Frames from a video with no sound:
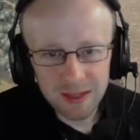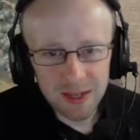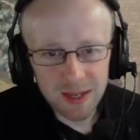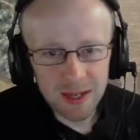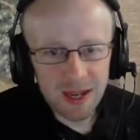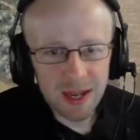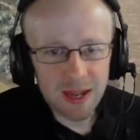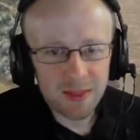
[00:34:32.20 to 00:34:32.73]

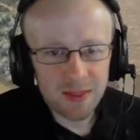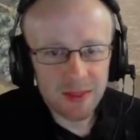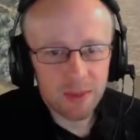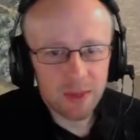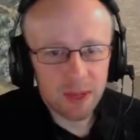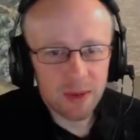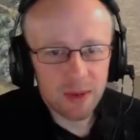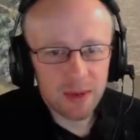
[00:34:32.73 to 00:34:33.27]
There
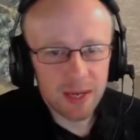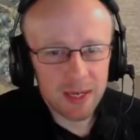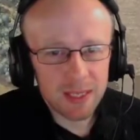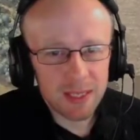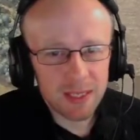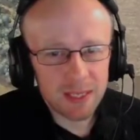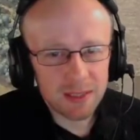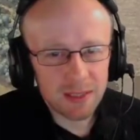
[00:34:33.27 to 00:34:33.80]
we go again.
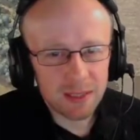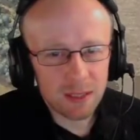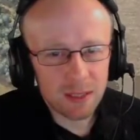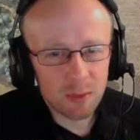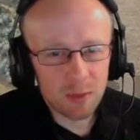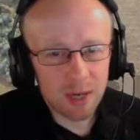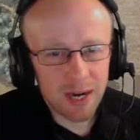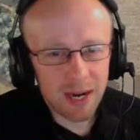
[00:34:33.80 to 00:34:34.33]
It's
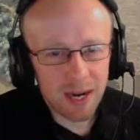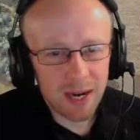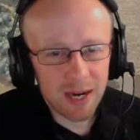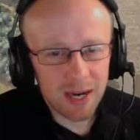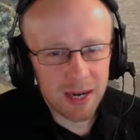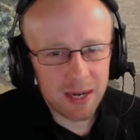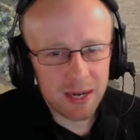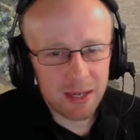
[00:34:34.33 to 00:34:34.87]
gonna
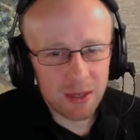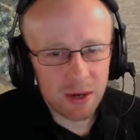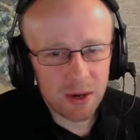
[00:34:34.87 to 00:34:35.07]
break.